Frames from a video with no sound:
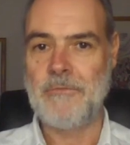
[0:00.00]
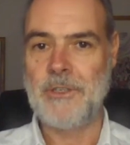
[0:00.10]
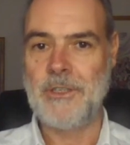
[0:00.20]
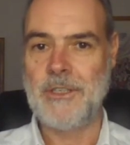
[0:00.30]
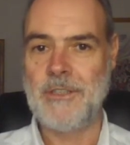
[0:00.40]

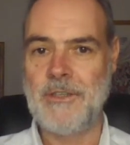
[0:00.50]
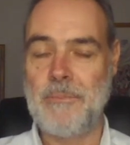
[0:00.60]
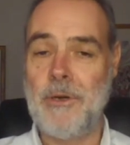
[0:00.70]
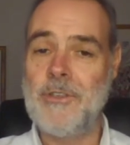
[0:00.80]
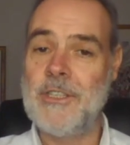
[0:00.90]
which is the
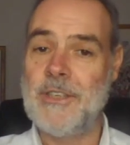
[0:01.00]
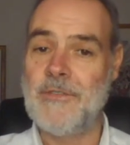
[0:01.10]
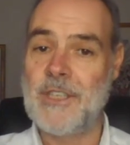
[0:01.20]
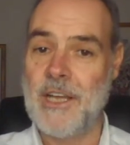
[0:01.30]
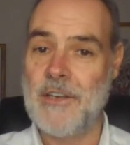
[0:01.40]
positive
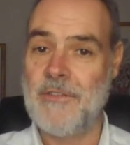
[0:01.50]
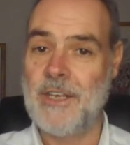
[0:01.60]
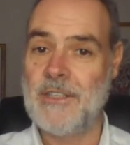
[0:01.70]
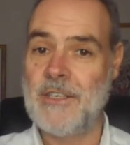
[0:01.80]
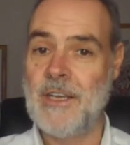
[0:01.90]
side of
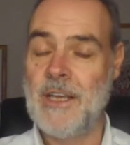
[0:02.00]
this.